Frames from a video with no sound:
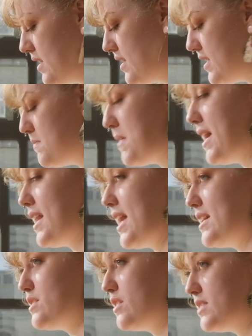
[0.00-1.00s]
This pan
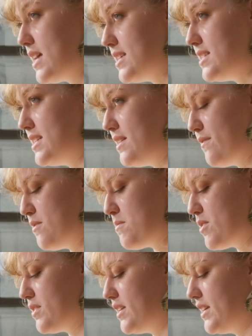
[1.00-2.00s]
has our zest in it from
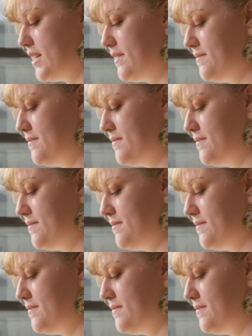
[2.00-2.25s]
earlier.